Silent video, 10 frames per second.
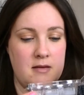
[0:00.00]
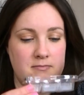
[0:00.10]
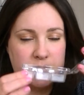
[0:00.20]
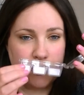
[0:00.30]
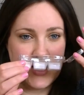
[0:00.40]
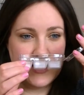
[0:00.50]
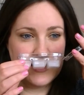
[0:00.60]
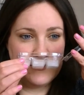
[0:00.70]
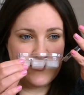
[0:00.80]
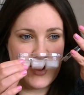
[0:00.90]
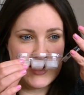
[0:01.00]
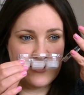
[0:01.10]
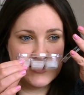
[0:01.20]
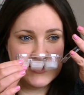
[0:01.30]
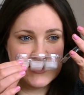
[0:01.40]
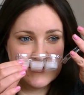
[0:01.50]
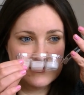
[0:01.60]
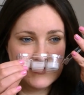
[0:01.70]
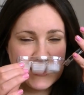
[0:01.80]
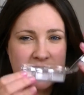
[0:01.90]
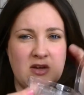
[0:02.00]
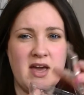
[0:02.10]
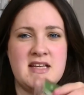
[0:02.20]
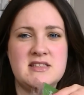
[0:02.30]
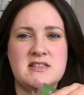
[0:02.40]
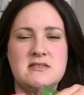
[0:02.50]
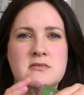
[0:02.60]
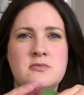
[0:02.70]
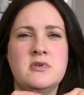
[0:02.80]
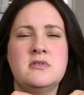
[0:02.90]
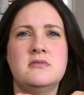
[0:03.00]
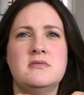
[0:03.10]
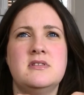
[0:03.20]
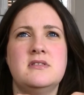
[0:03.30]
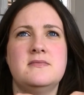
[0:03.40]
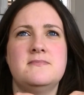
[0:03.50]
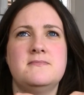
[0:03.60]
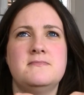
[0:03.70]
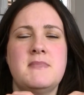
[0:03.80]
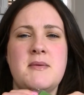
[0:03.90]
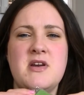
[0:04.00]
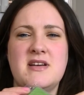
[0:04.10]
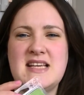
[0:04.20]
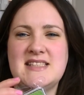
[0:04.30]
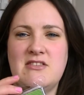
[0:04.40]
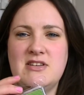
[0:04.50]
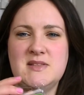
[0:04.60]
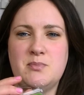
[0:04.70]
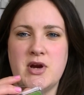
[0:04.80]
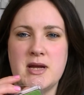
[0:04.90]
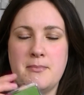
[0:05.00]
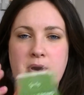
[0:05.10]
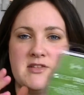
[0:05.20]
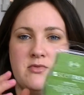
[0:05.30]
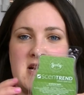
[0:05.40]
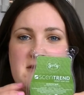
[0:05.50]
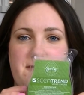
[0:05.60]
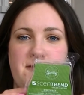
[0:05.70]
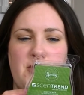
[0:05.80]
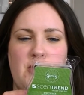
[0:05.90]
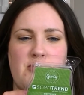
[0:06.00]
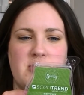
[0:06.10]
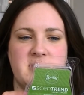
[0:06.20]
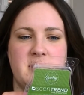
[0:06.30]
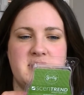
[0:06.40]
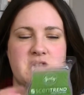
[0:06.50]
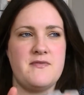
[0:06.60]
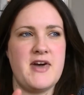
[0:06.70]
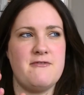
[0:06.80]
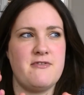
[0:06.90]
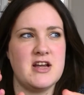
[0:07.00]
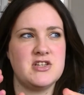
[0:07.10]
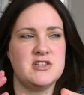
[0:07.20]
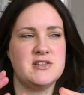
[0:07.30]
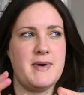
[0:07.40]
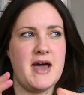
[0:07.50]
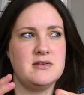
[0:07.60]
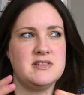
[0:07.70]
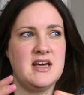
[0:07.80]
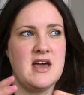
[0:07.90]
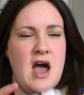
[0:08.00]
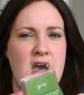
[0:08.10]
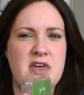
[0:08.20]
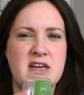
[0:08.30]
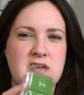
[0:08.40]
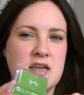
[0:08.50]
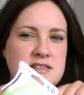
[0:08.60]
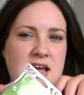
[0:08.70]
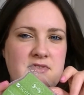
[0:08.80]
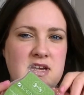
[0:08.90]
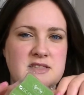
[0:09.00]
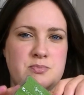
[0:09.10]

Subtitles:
spring fragrance. It's well, maybe not necessarily spring, but it's really floral, so it's got that freshness about it. I think it's definitely a